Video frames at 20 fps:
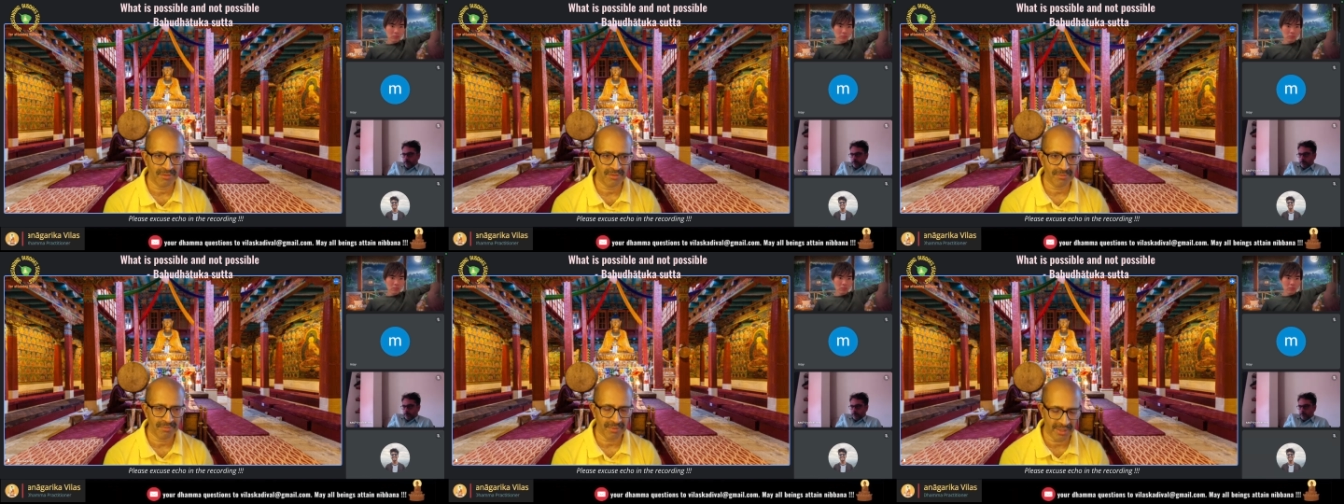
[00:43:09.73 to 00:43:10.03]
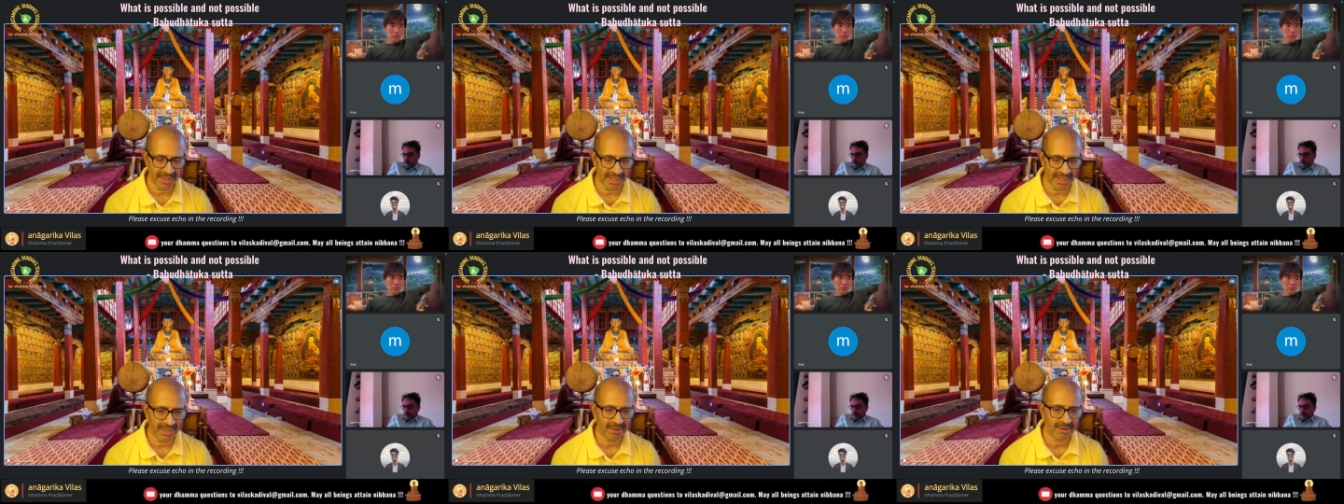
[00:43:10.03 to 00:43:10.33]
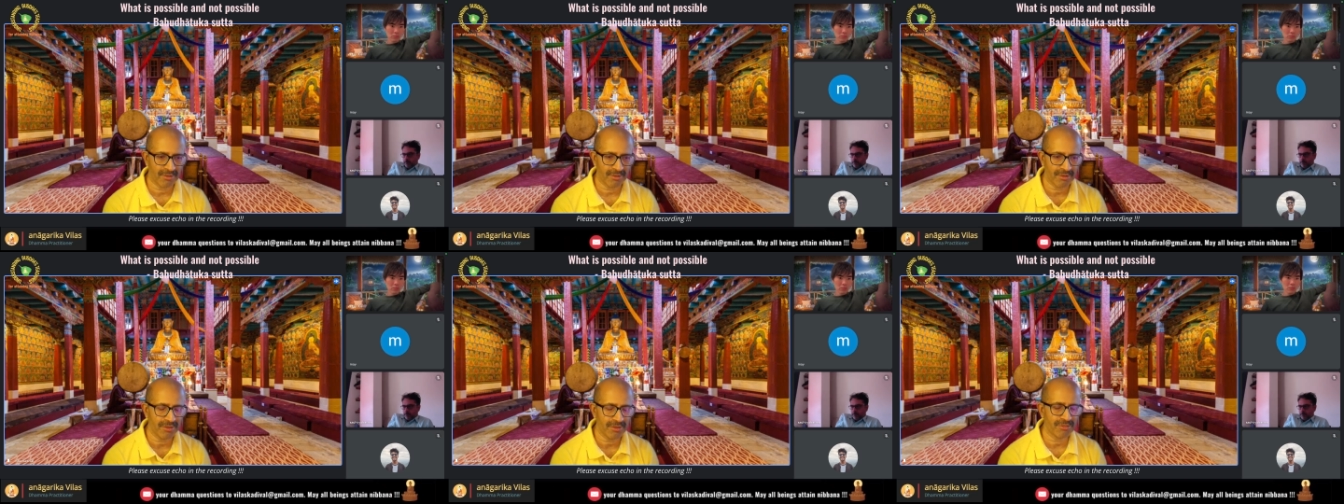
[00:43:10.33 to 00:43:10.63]
meaning
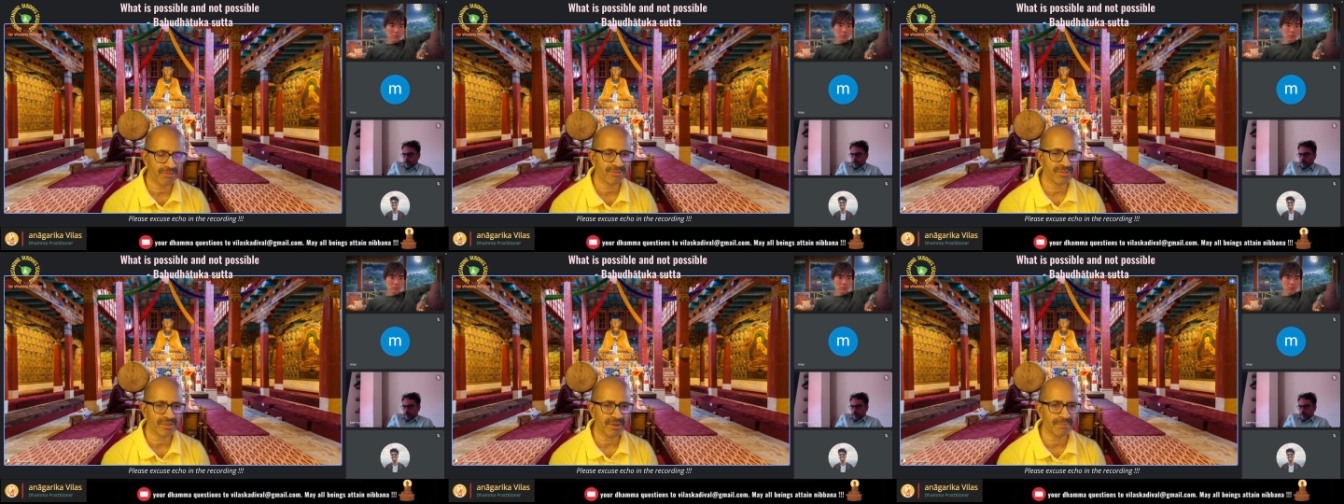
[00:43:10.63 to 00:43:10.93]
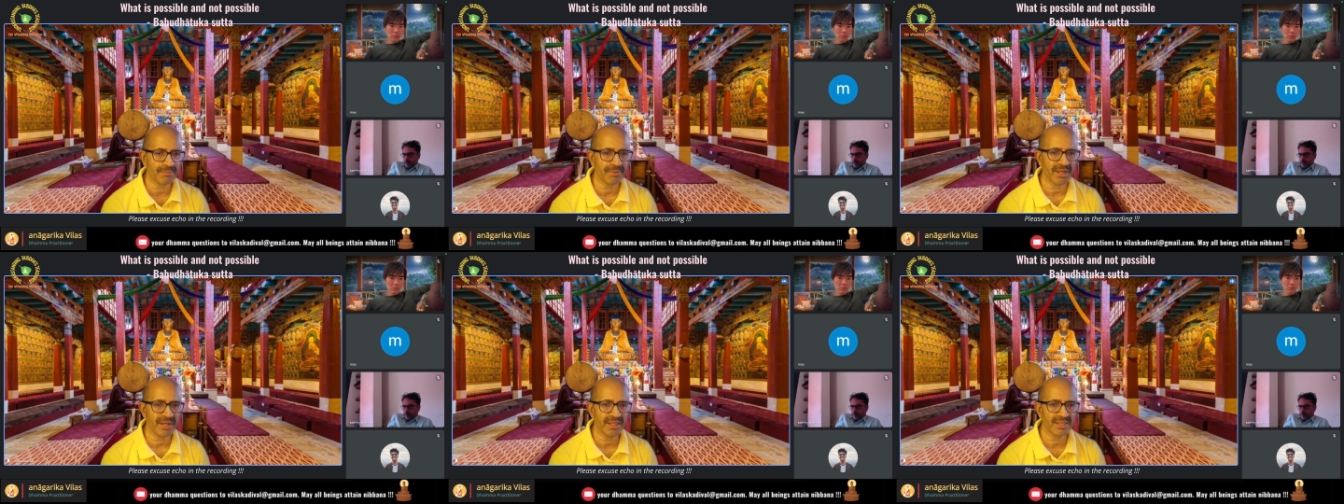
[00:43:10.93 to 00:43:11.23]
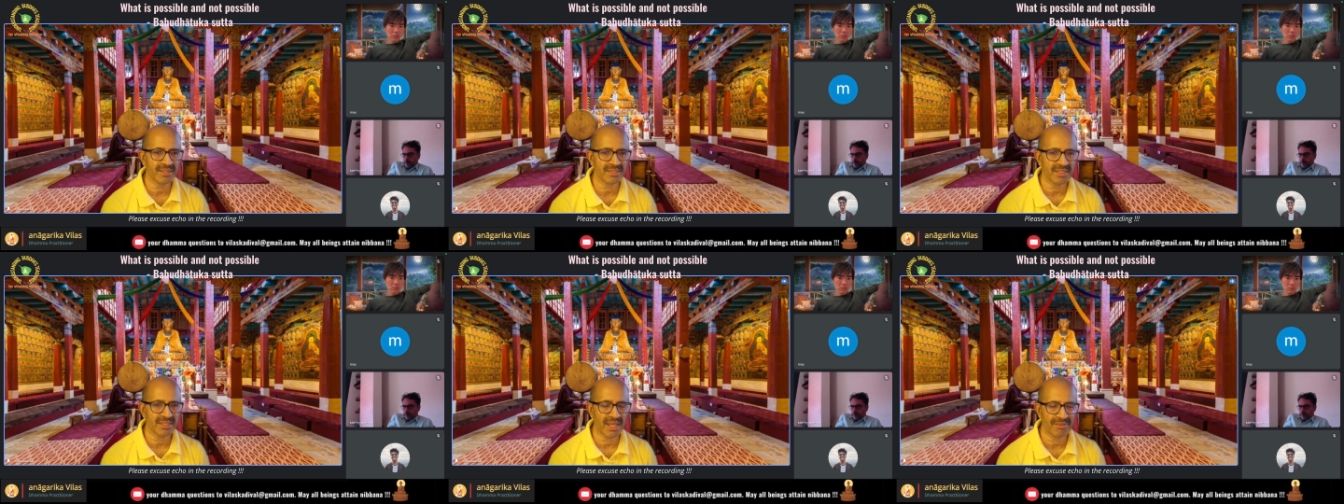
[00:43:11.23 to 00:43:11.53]
if
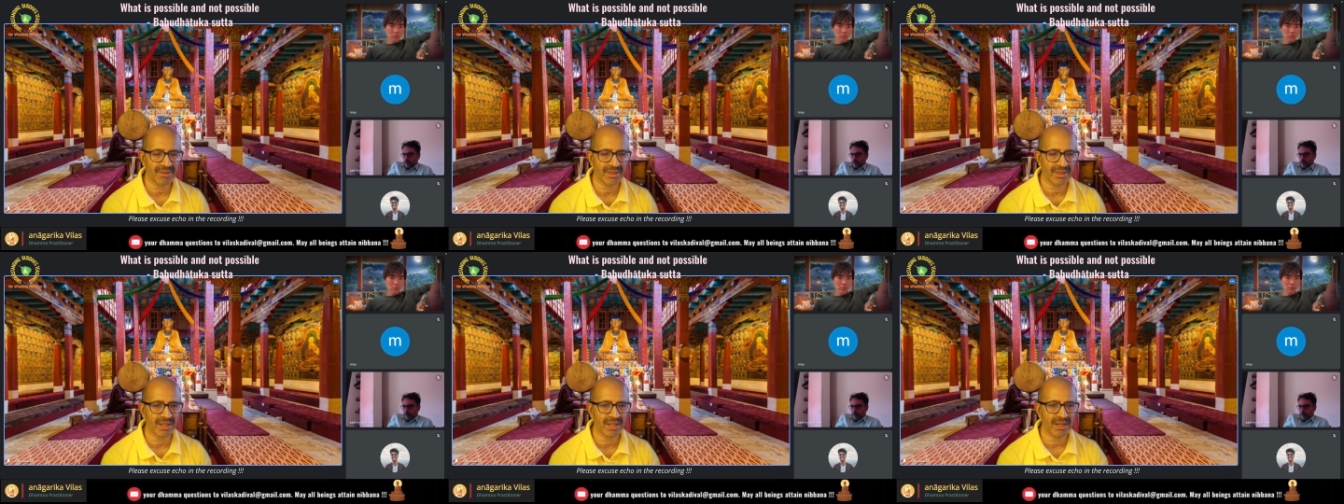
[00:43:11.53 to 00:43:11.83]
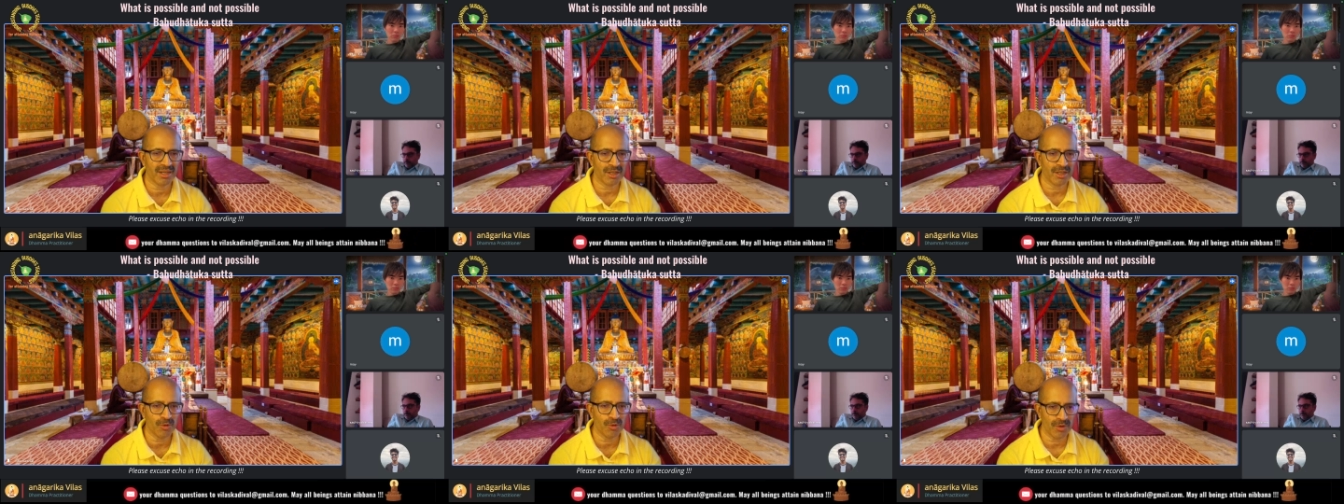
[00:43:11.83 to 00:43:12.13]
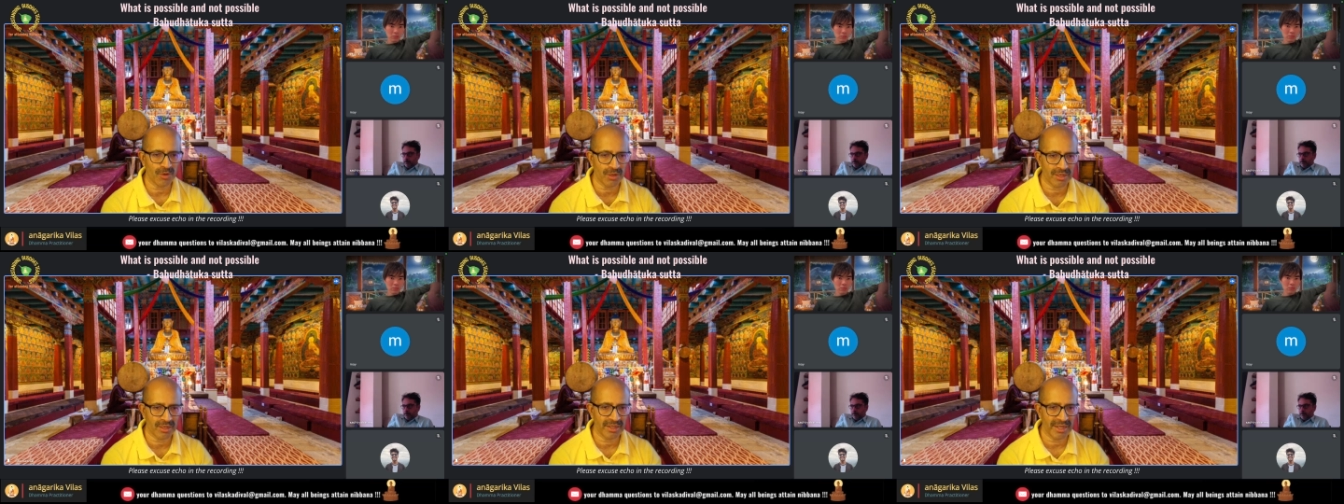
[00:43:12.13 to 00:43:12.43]
somebody is having a
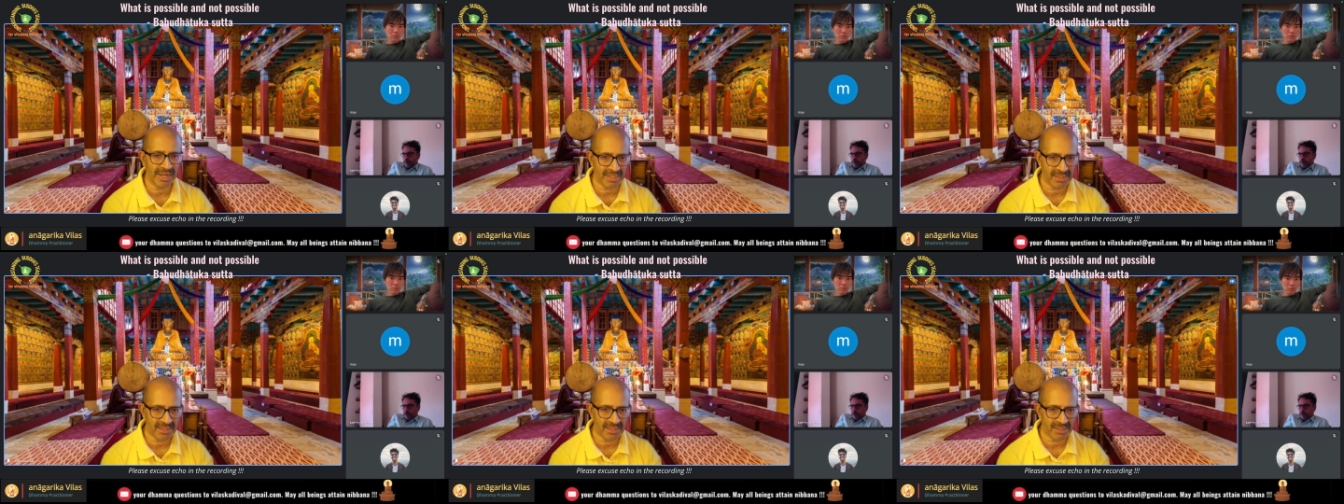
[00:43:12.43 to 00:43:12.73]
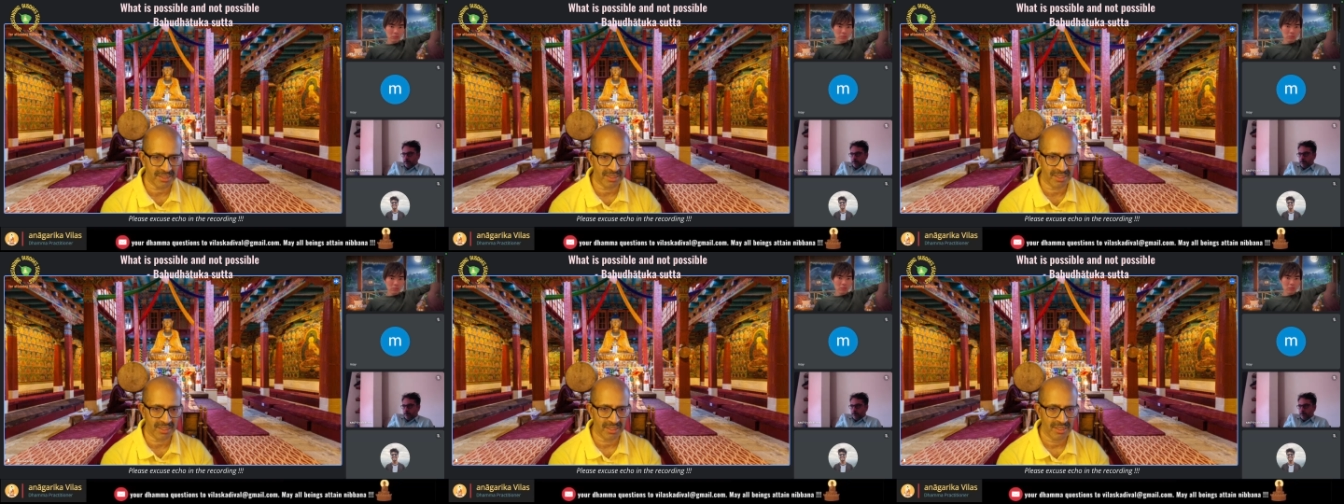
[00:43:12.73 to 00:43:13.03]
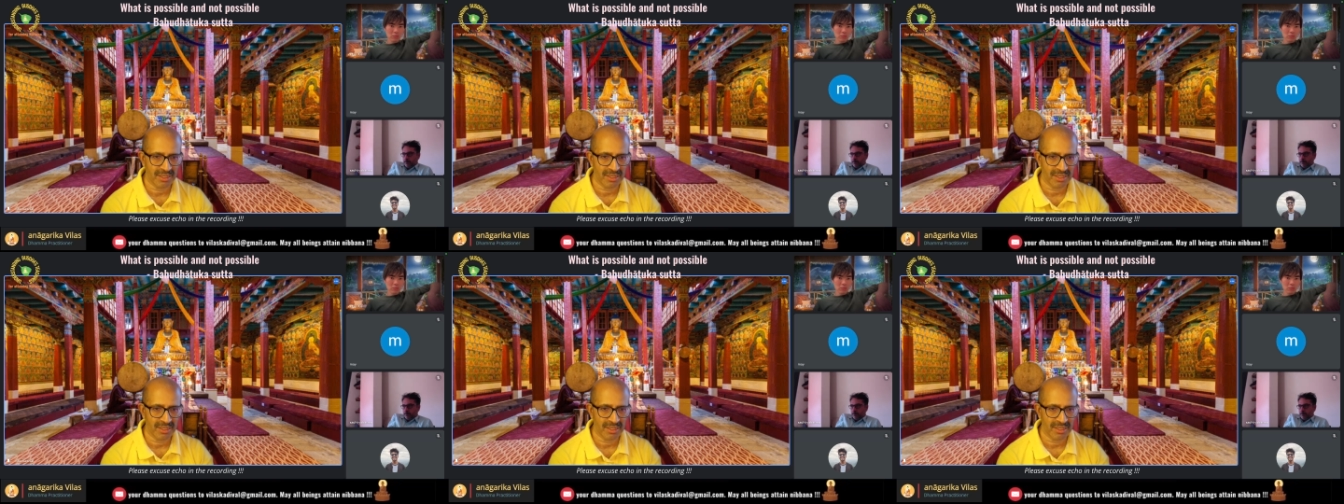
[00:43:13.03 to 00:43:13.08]
good nature